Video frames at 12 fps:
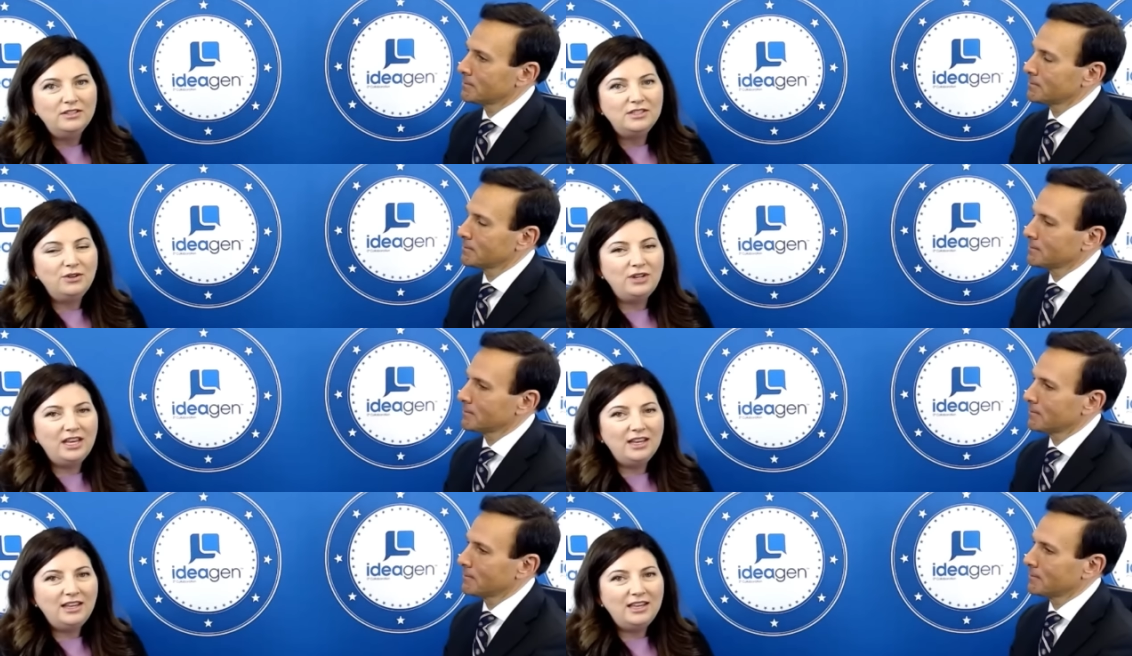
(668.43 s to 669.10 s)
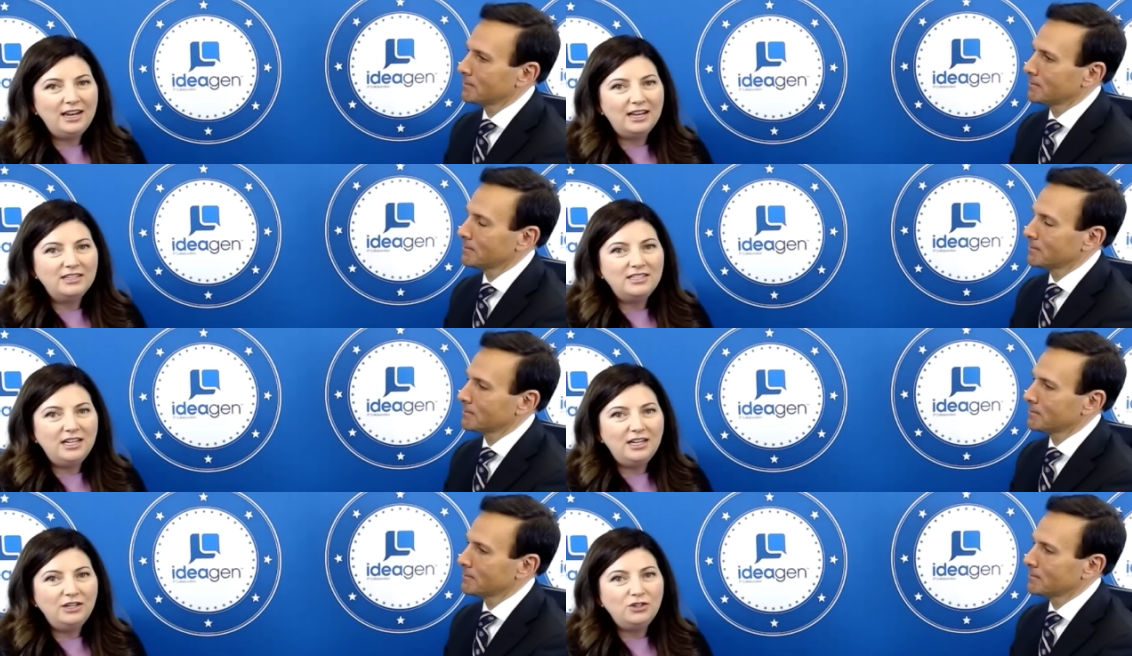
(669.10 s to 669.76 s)
Speaker 1: So get
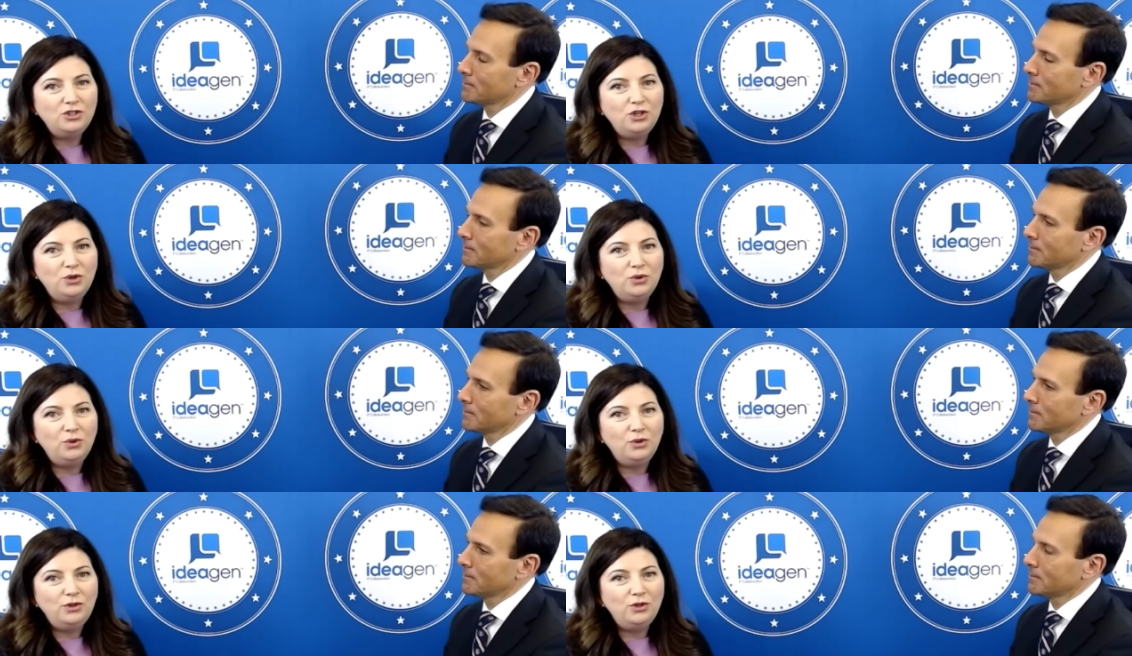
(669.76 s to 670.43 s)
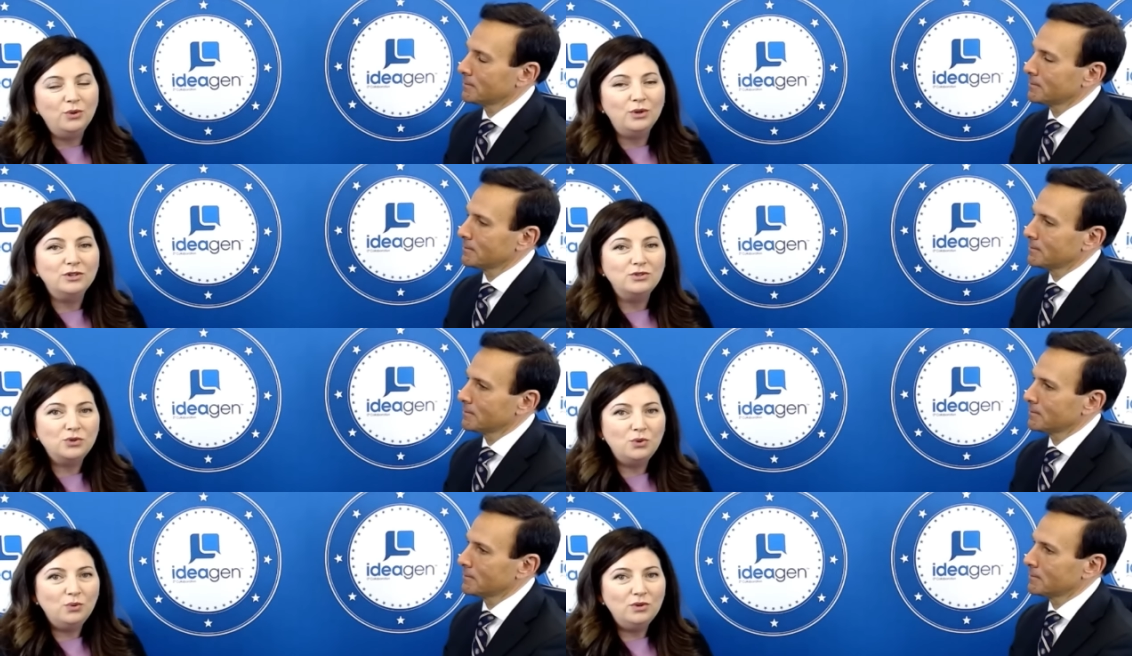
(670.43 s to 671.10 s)
connected to your
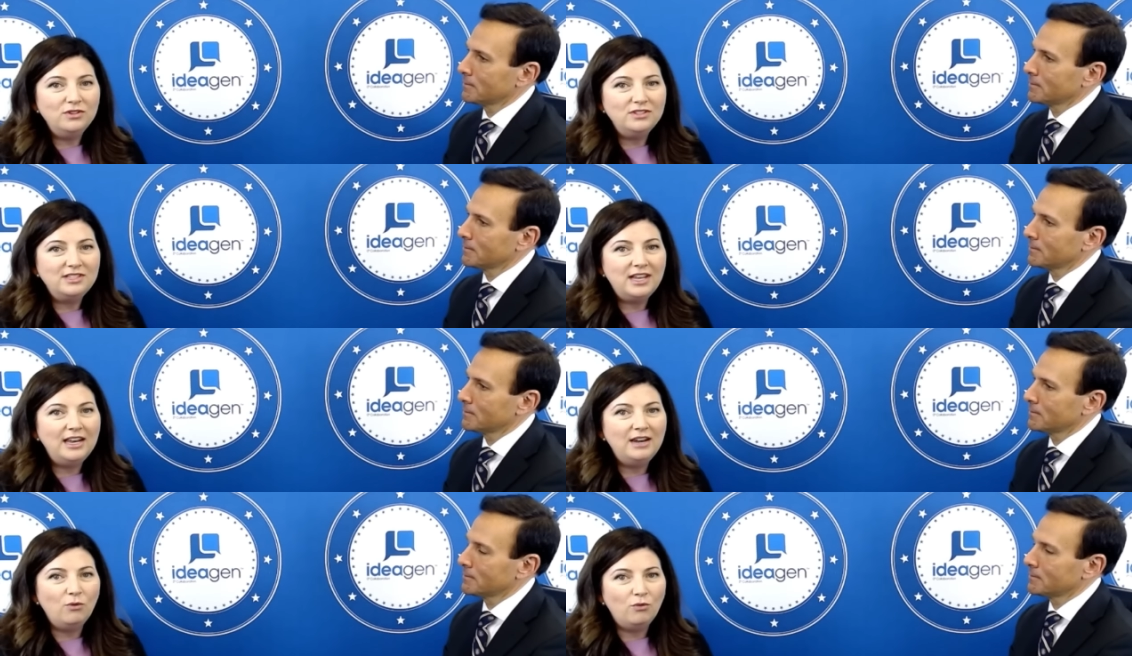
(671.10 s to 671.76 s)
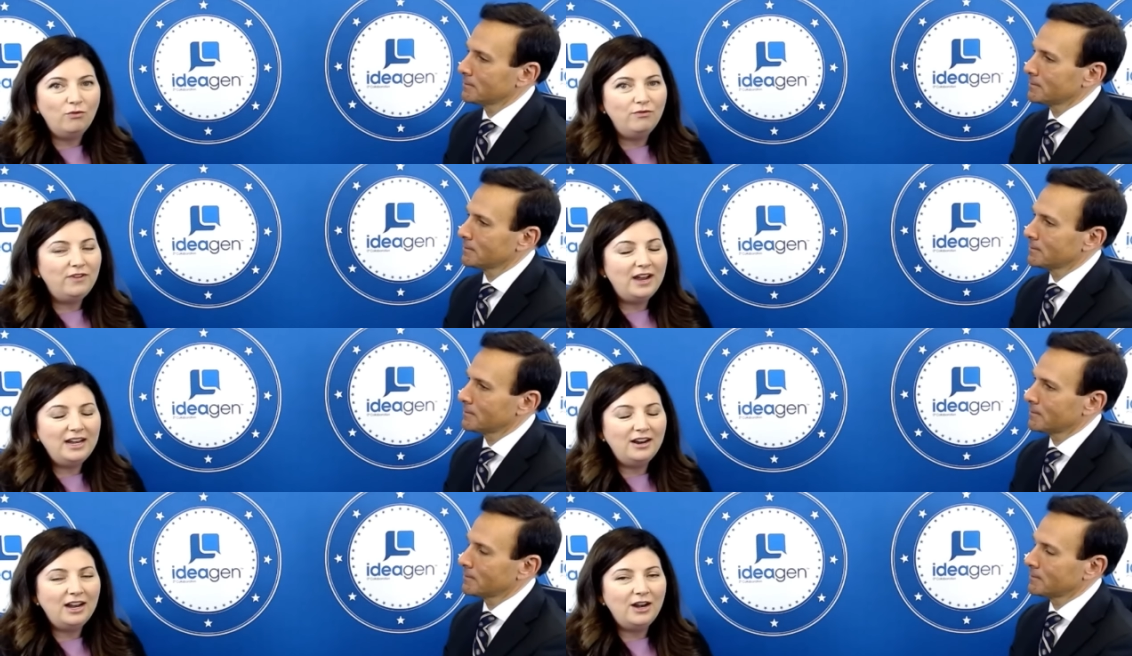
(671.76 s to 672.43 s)
schools and
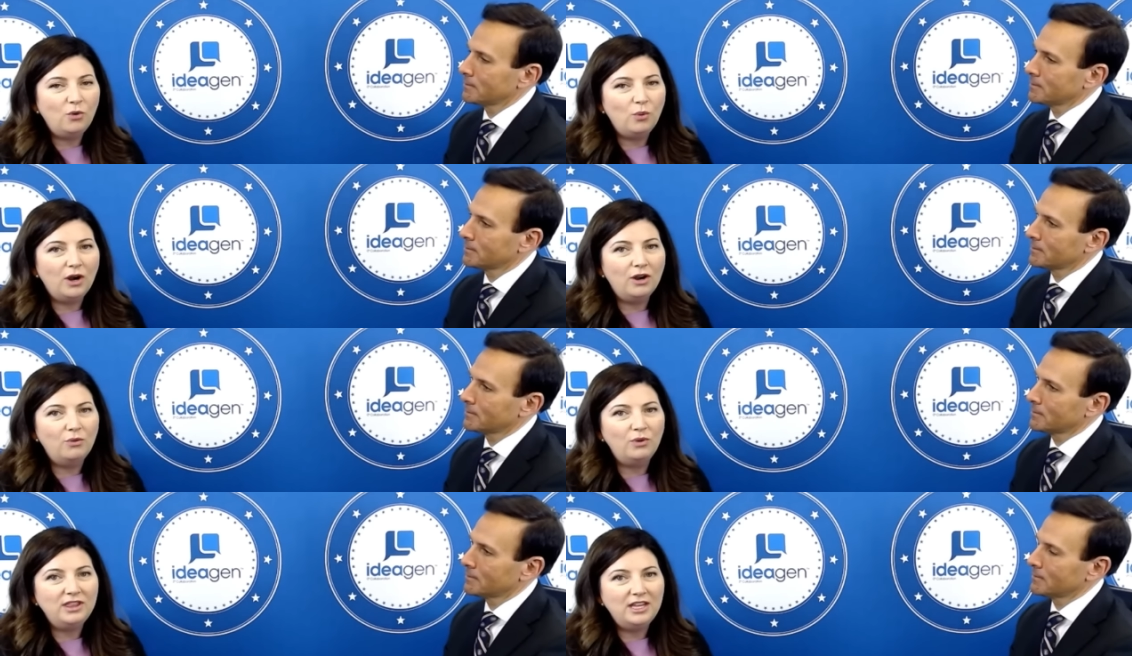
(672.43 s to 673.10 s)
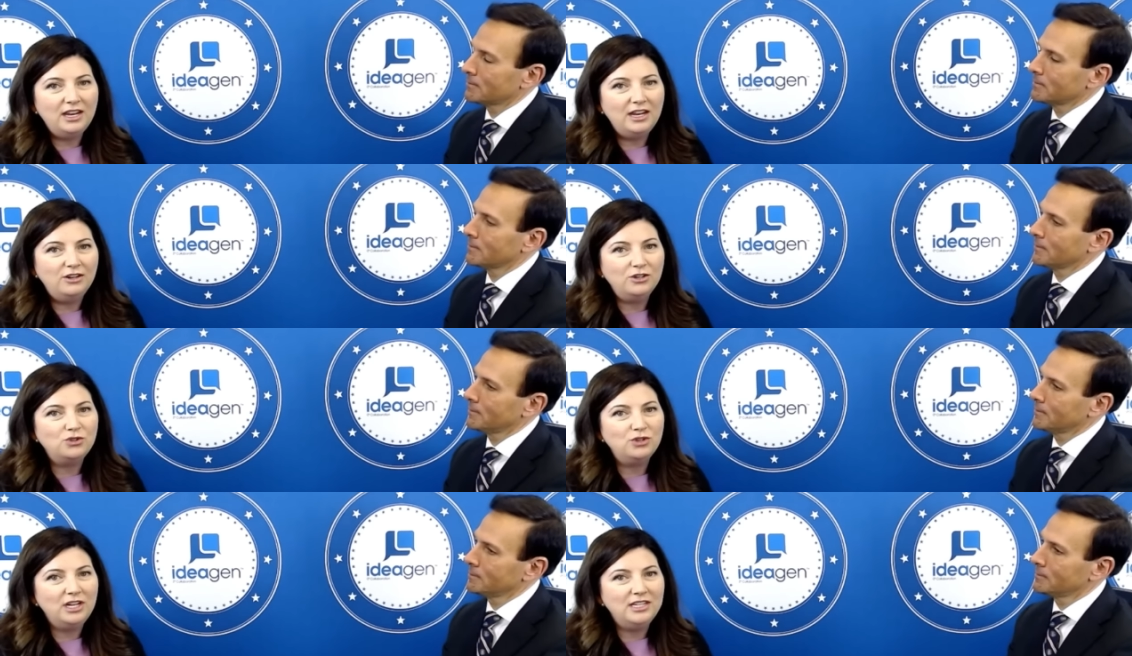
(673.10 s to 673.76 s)
find out how to work within
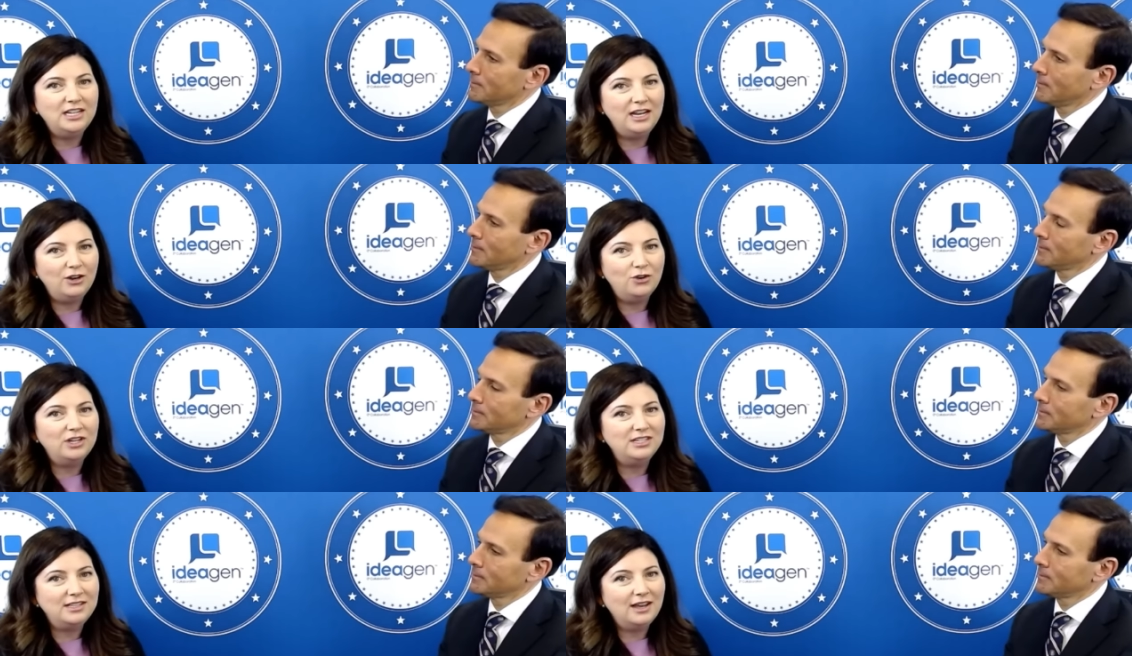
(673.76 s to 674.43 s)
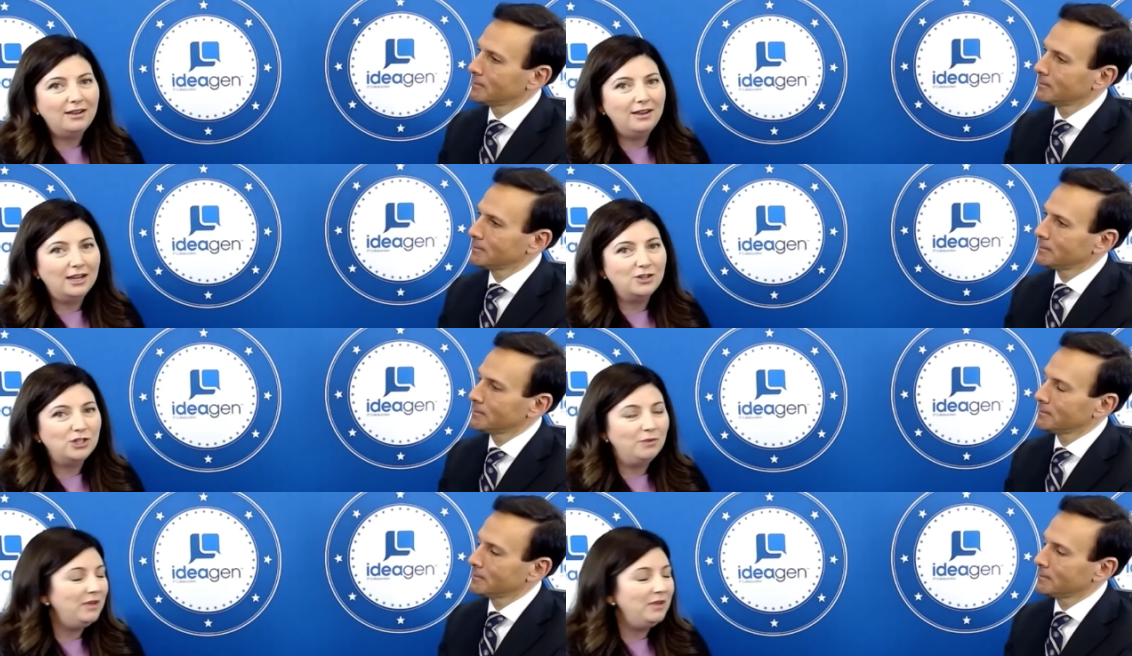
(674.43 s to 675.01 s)
industry to increase that connection